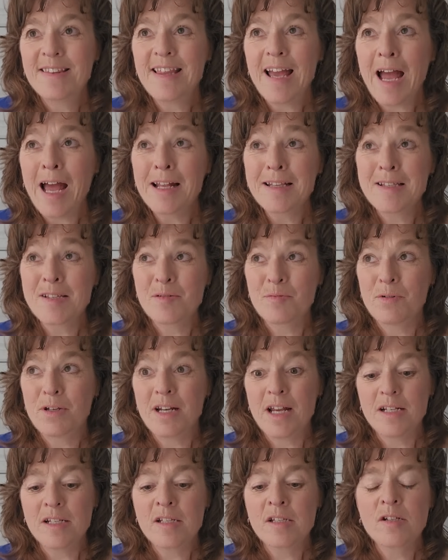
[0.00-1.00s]
That's when
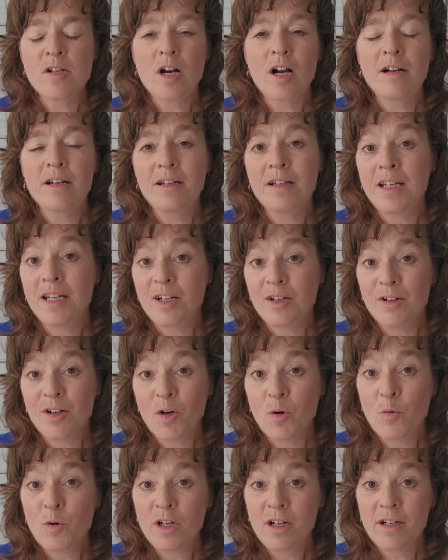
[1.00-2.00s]
I started
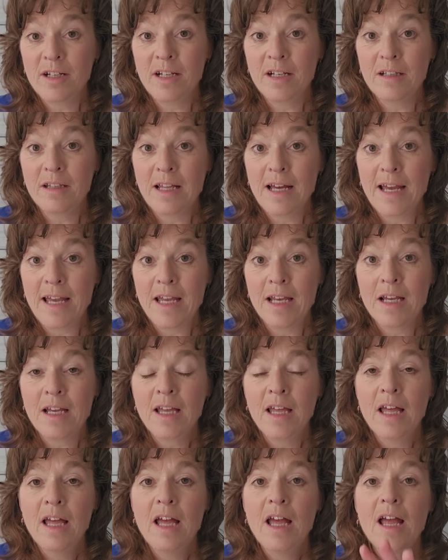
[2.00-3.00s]
hearing wording
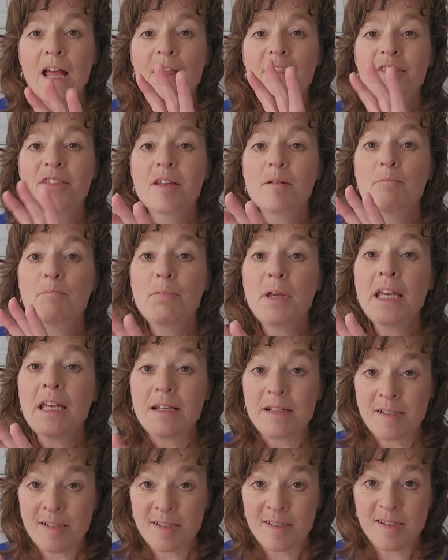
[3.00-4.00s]
like the
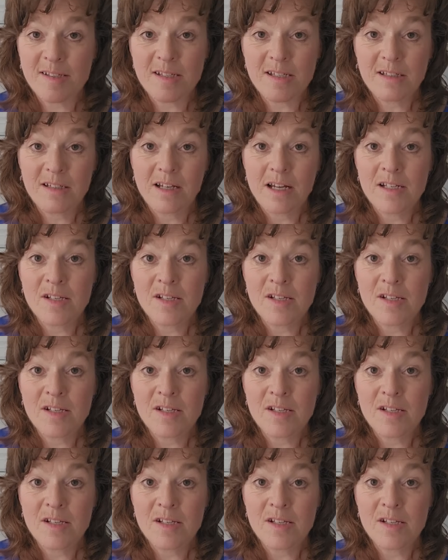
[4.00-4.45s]
beast.